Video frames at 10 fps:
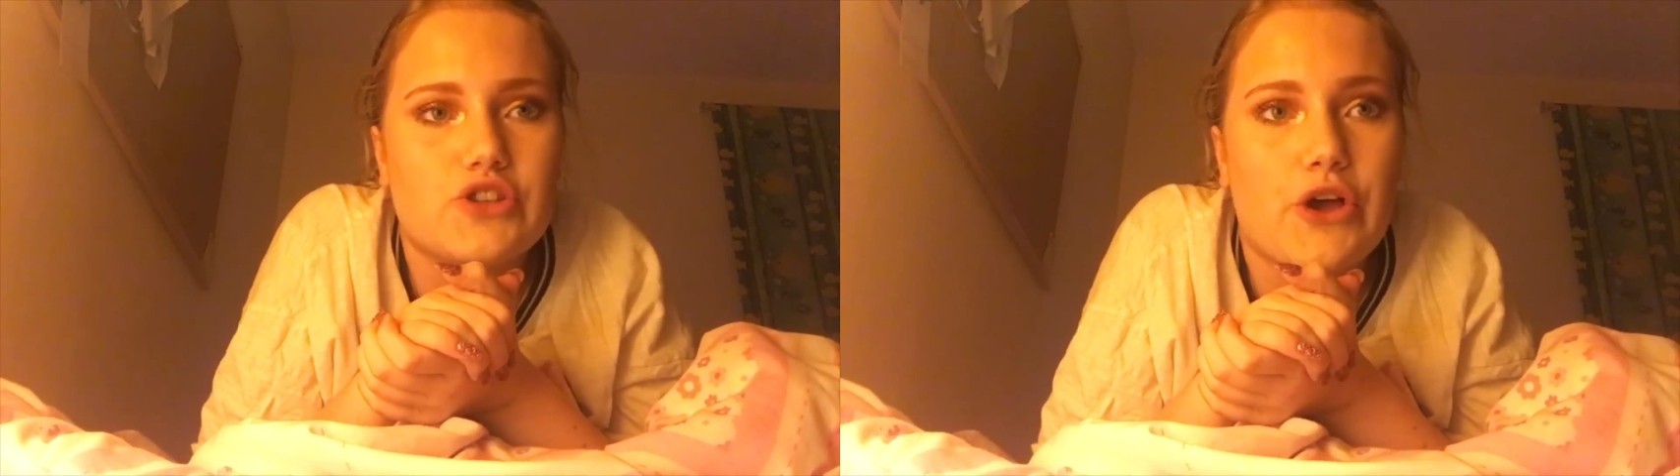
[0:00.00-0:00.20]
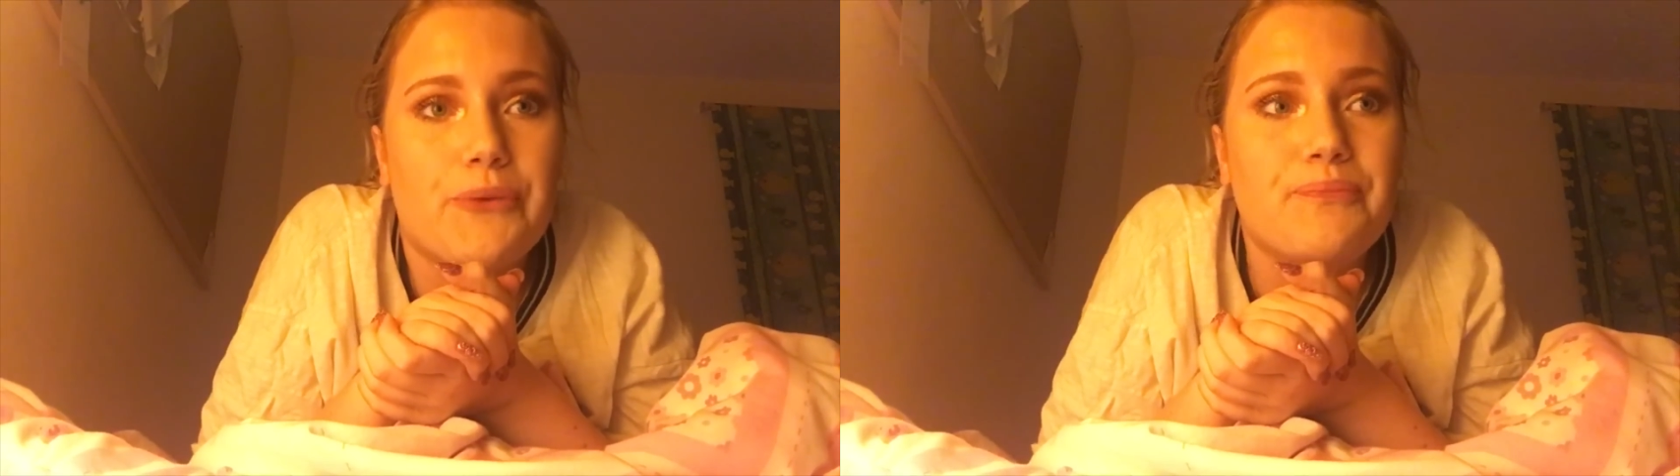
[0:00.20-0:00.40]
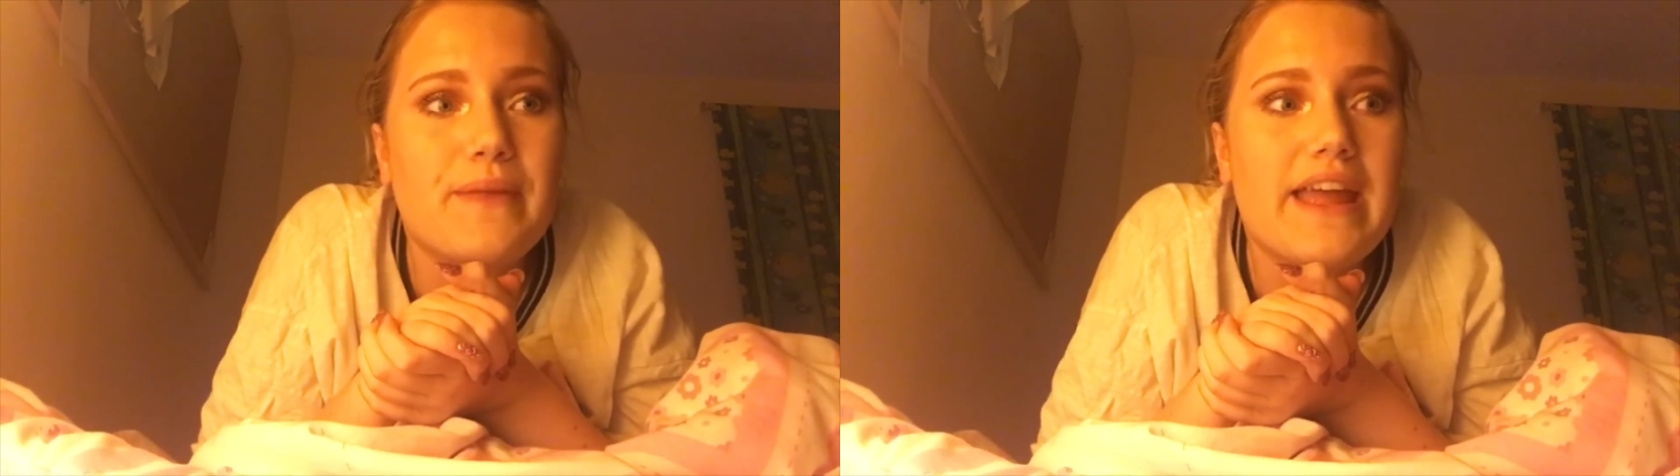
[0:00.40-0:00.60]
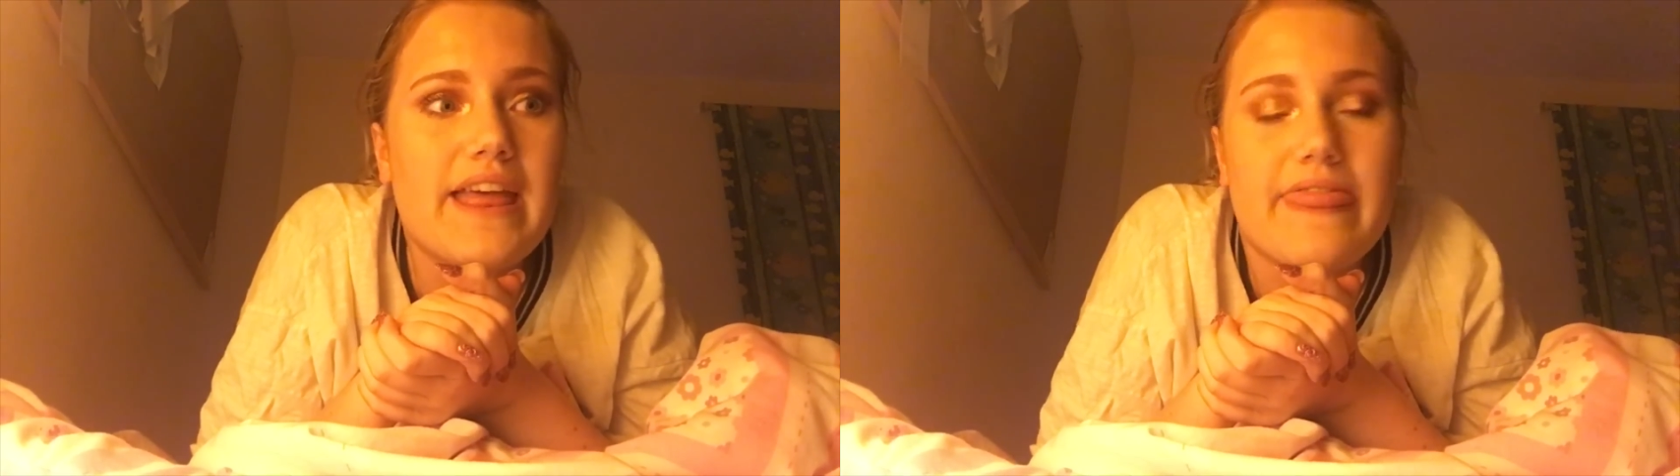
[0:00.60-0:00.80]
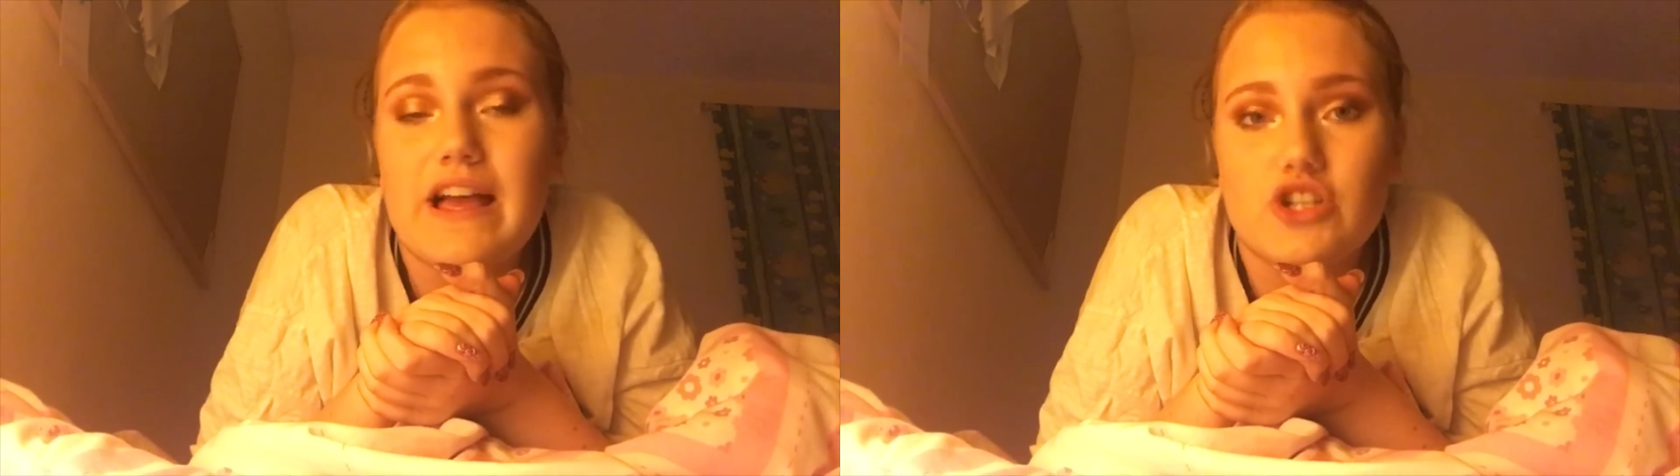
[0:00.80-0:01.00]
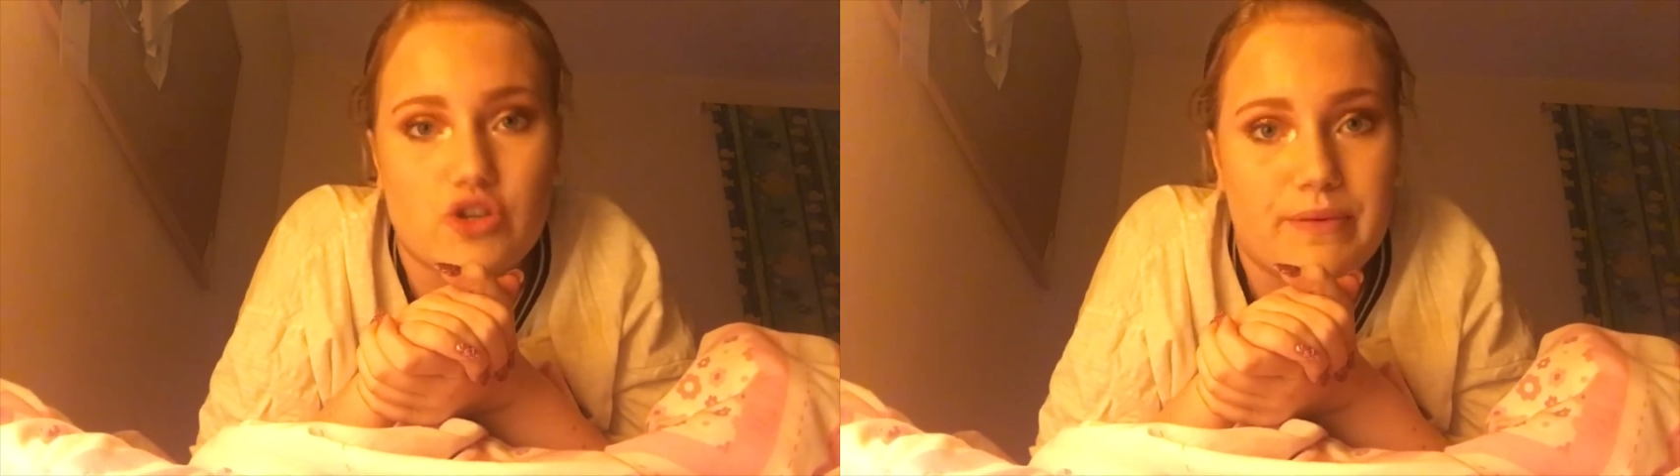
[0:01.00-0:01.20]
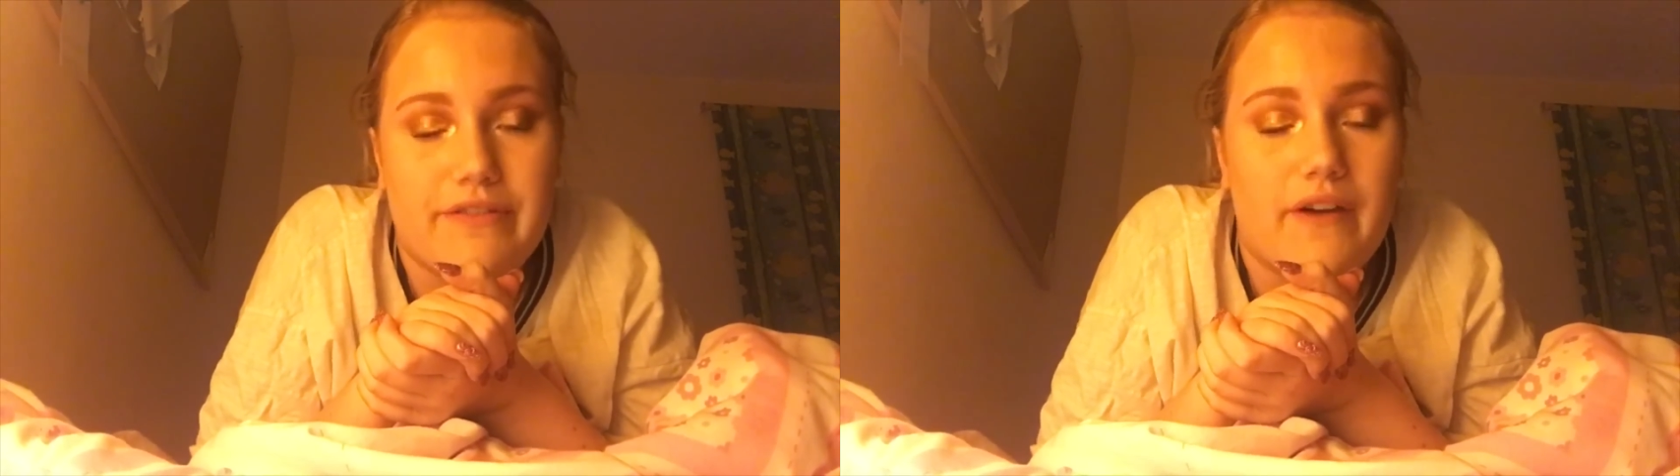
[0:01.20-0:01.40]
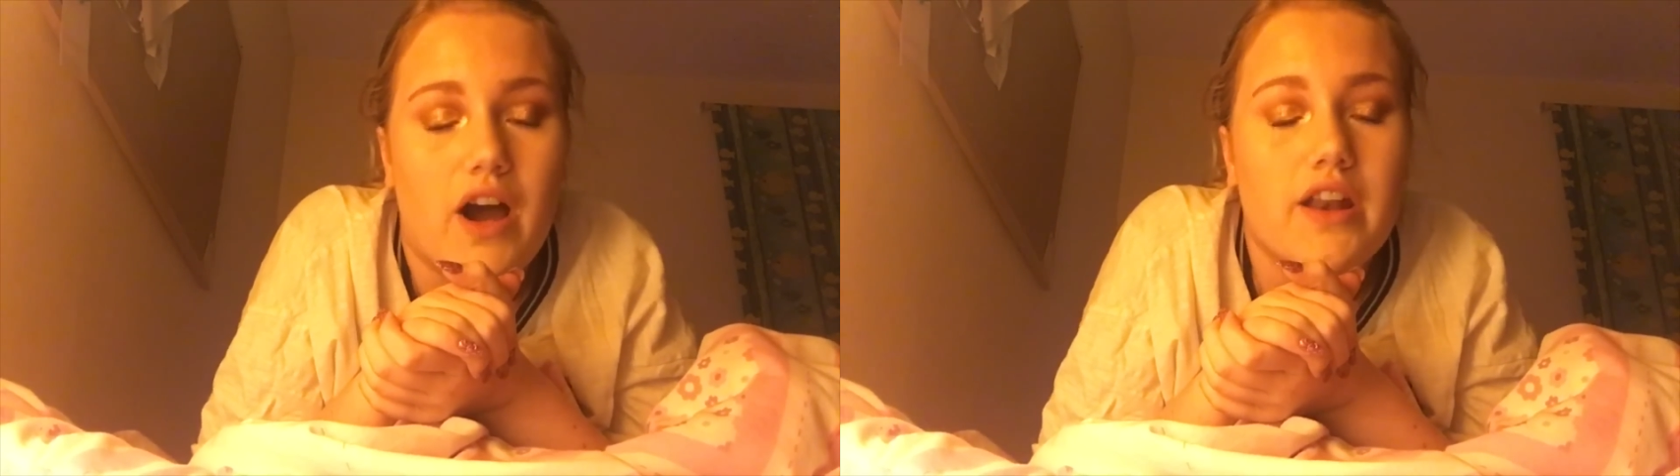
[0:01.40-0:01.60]
So that should
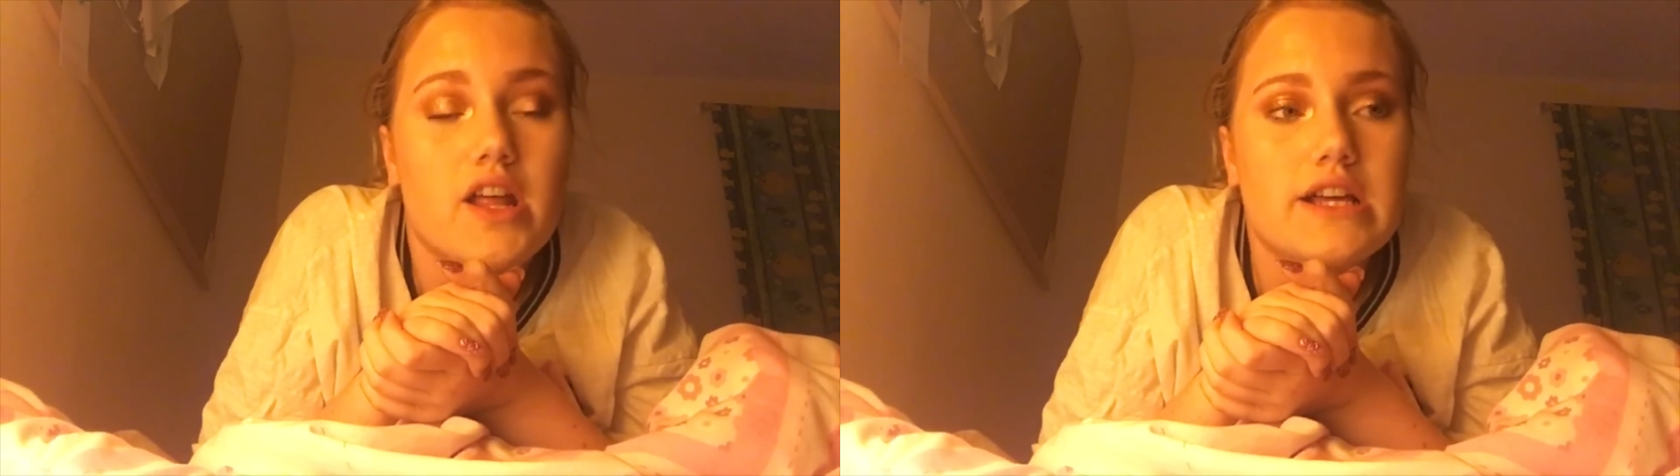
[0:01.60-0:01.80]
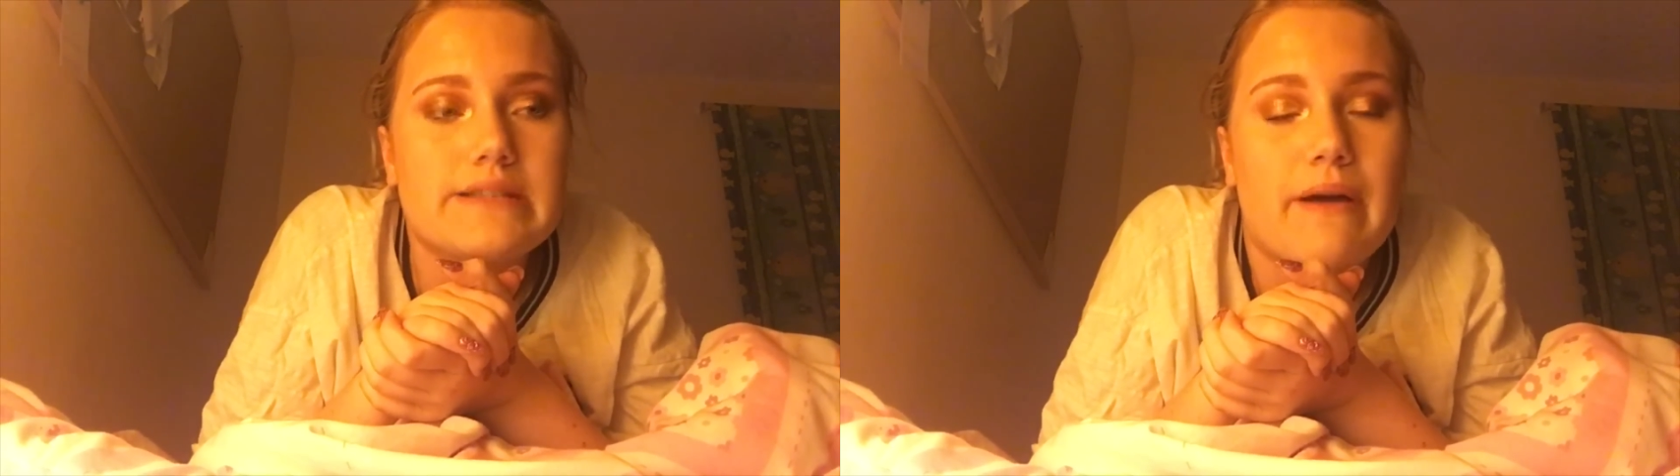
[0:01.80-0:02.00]
be fun.